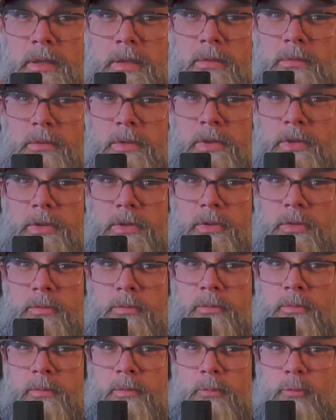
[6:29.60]

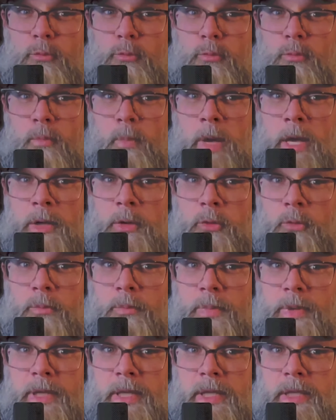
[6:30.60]
little metal
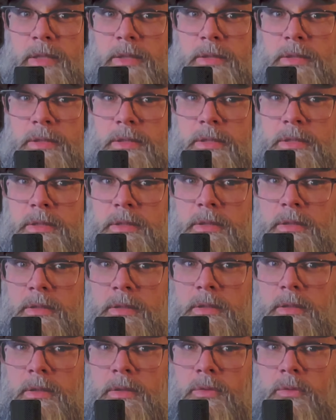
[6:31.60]
pins,
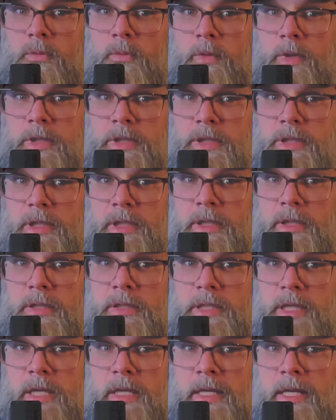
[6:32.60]
which
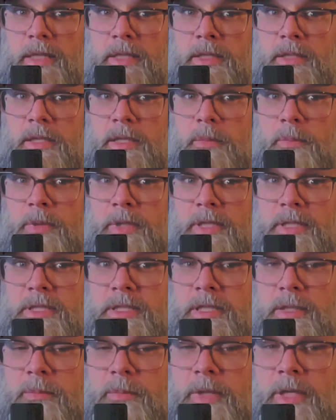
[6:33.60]
is connected to the
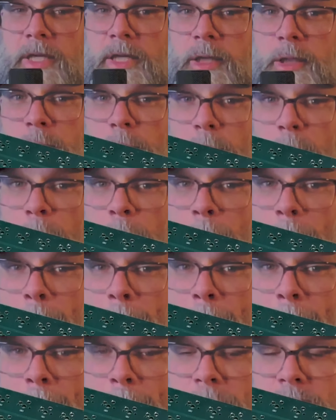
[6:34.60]
PCB,
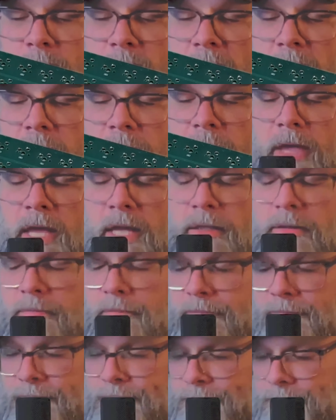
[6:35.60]
and
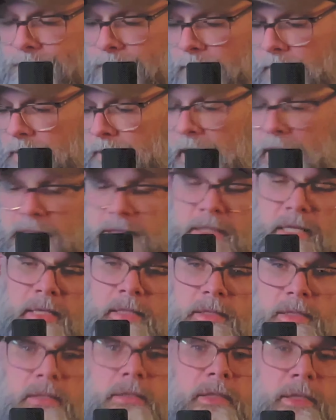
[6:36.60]
then that
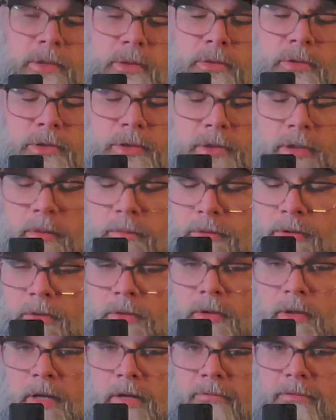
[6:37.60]
sends the signal to your
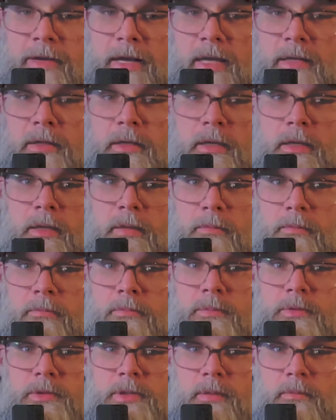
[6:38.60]
computer. I've got
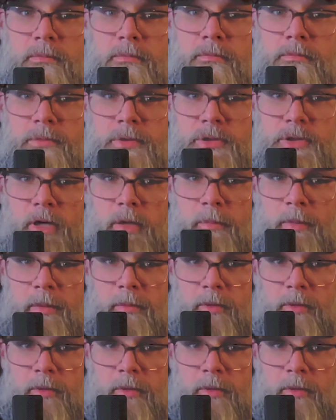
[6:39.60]
some Sharpie